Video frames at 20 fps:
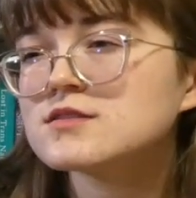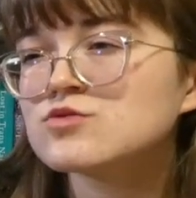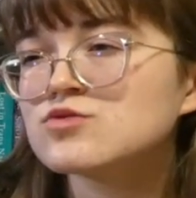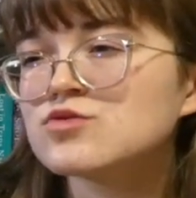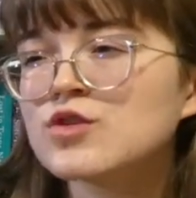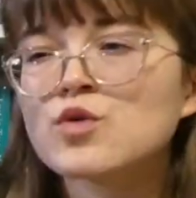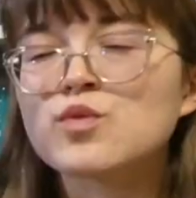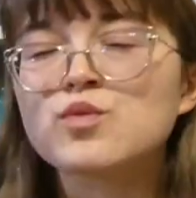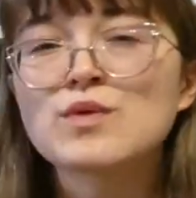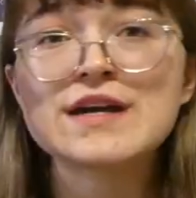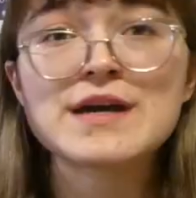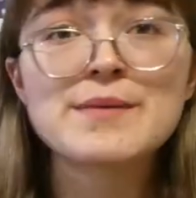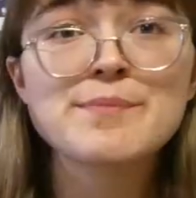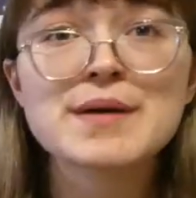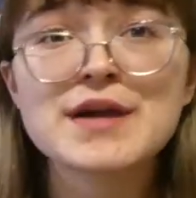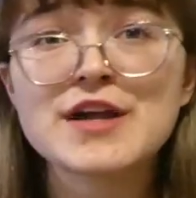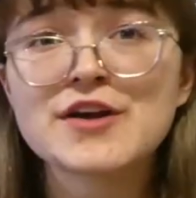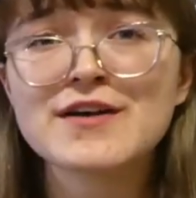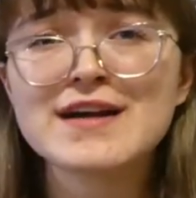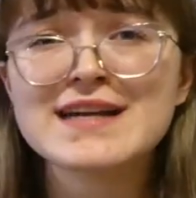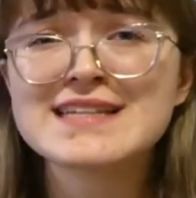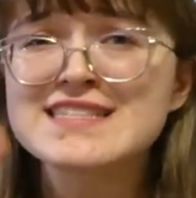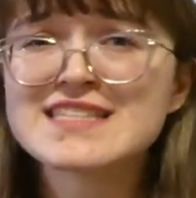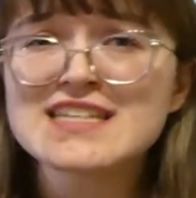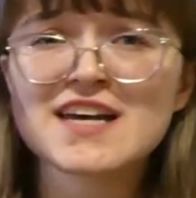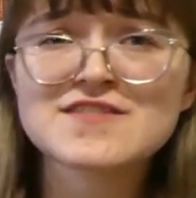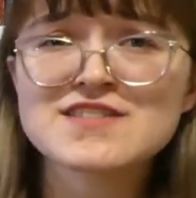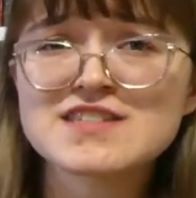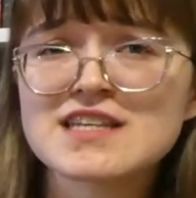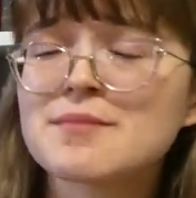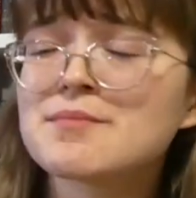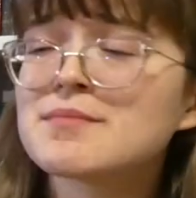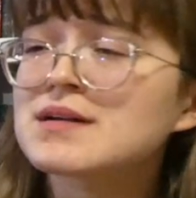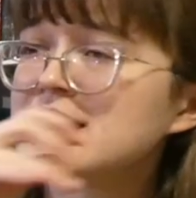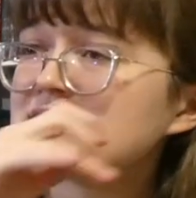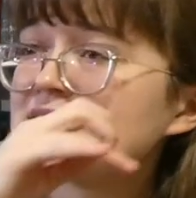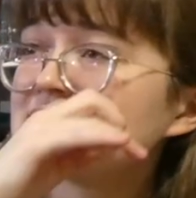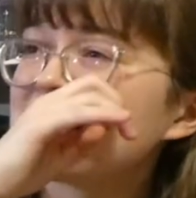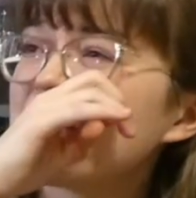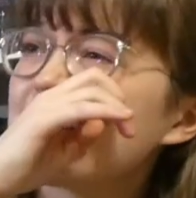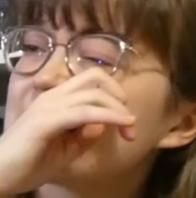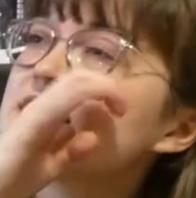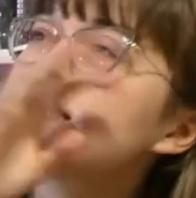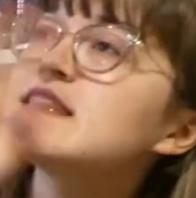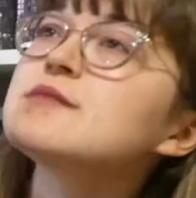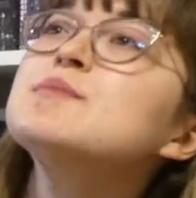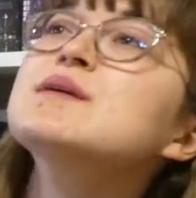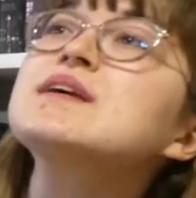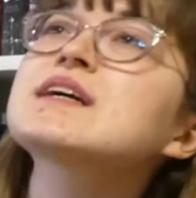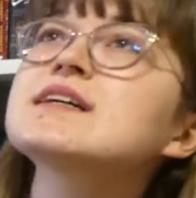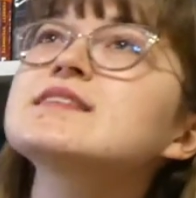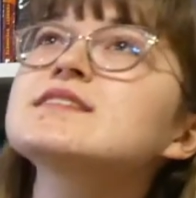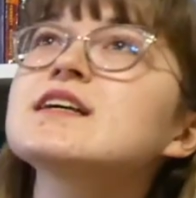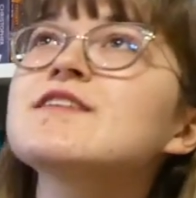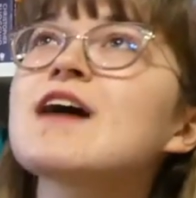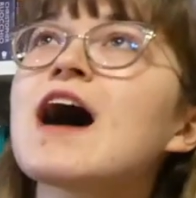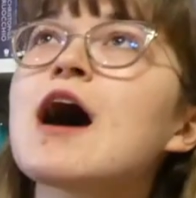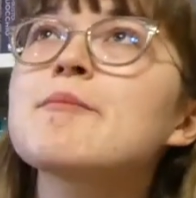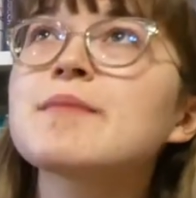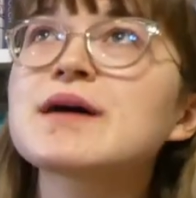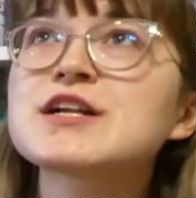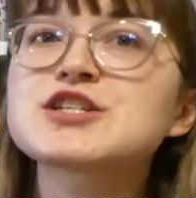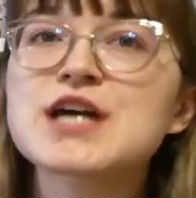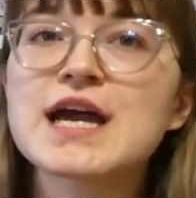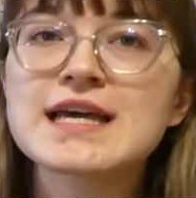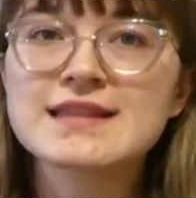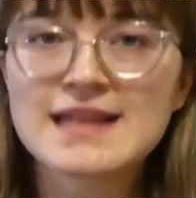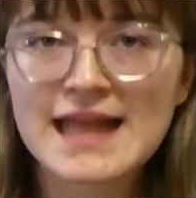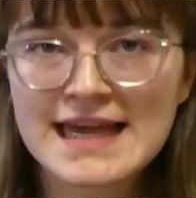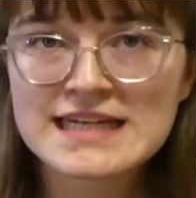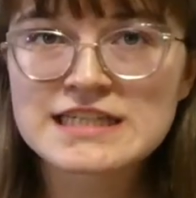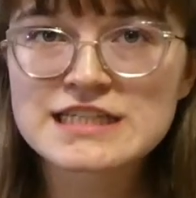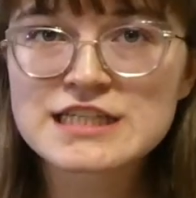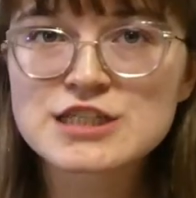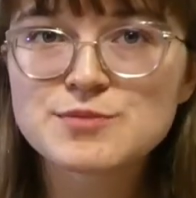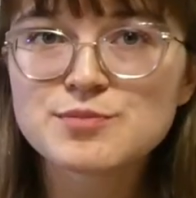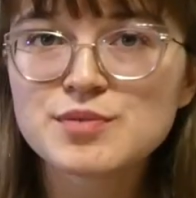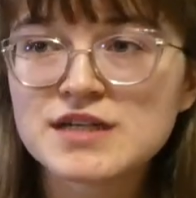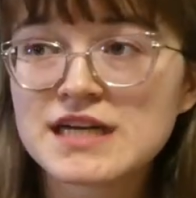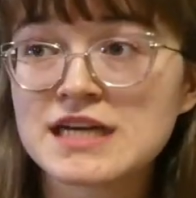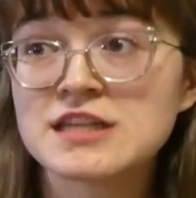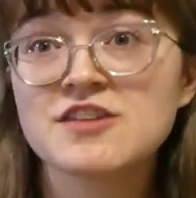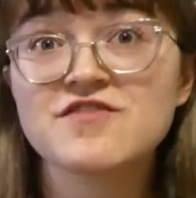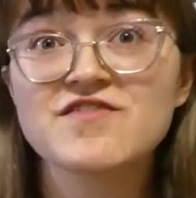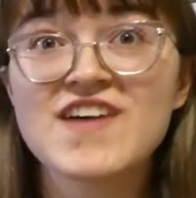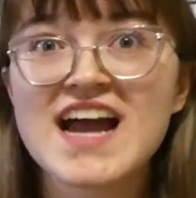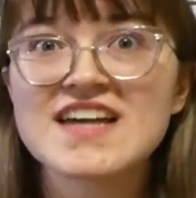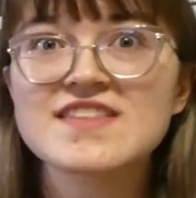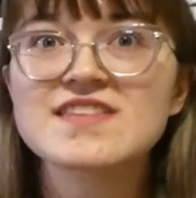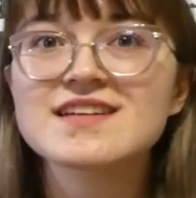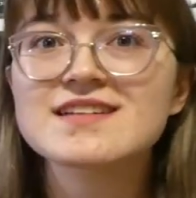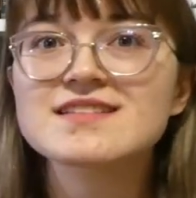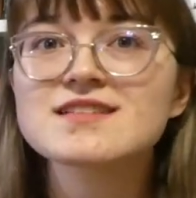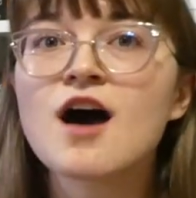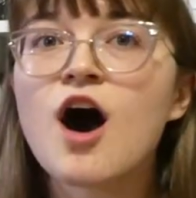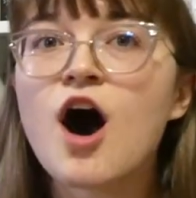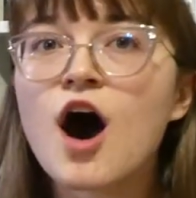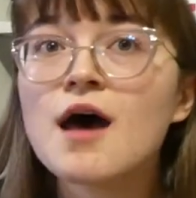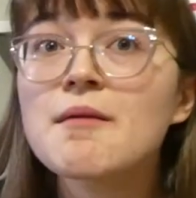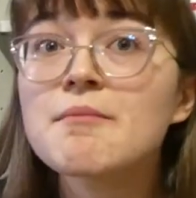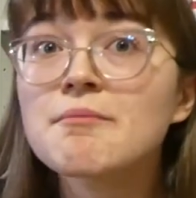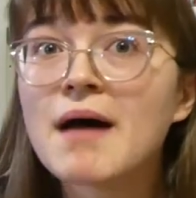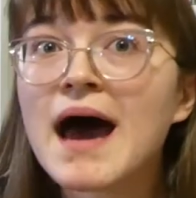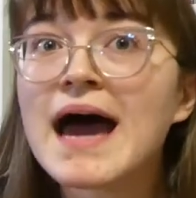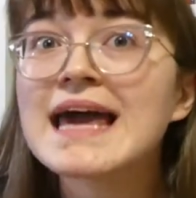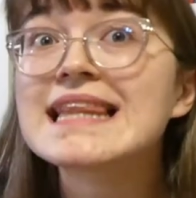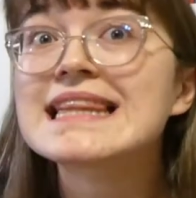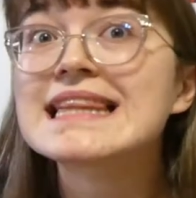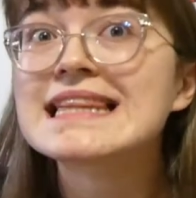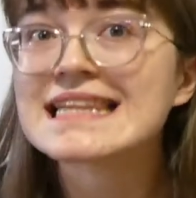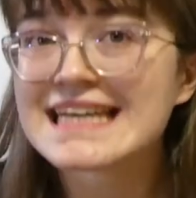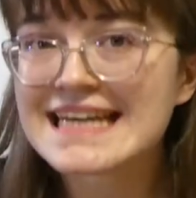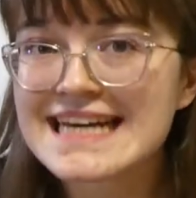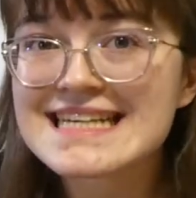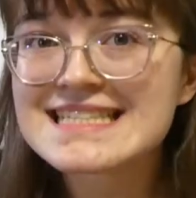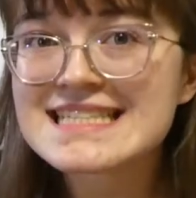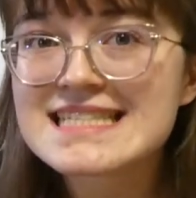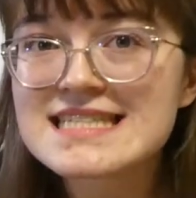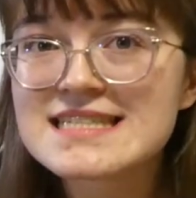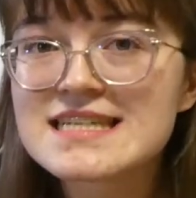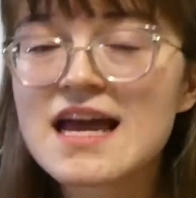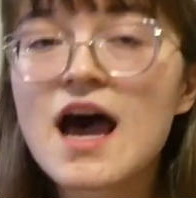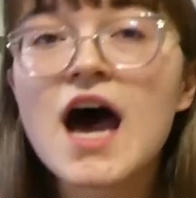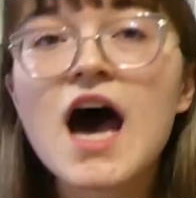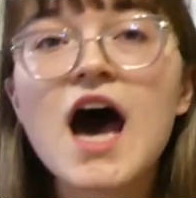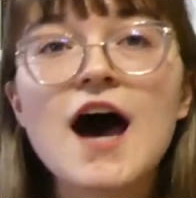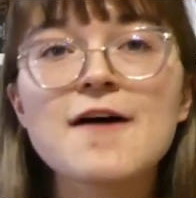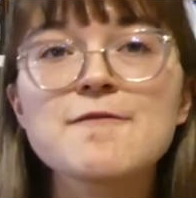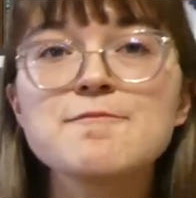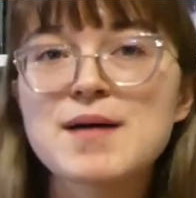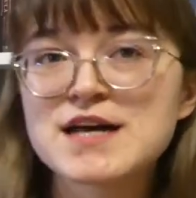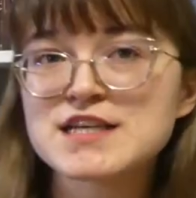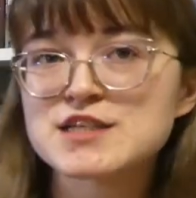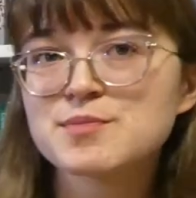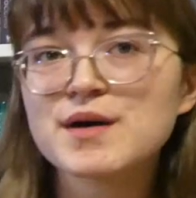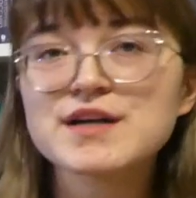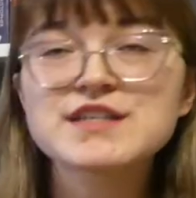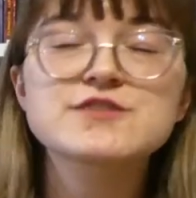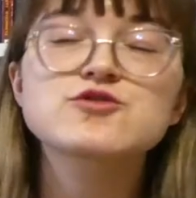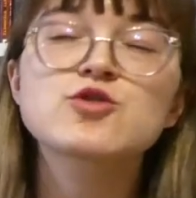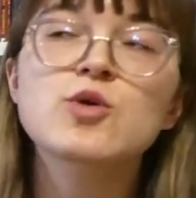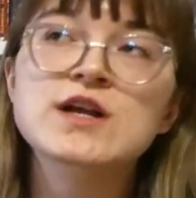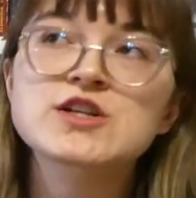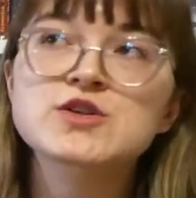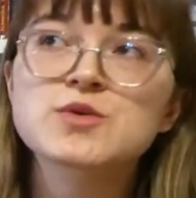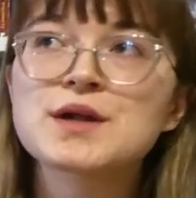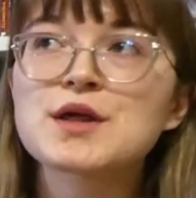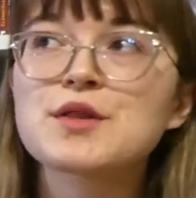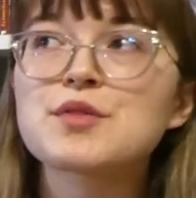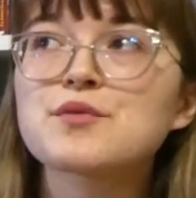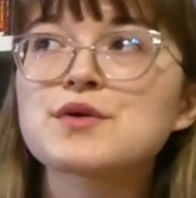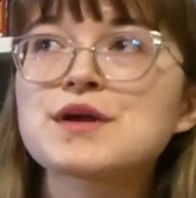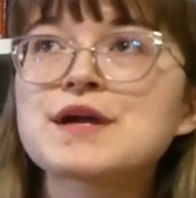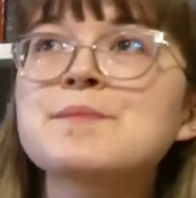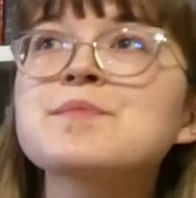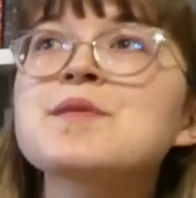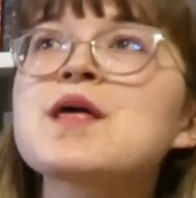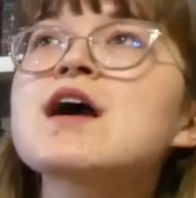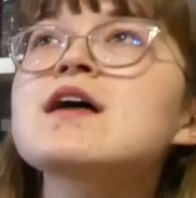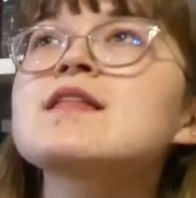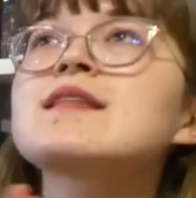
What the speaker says: the reappearance of somebody like that, because of how much I like this book and the fact that it's on my list of best books of 2023.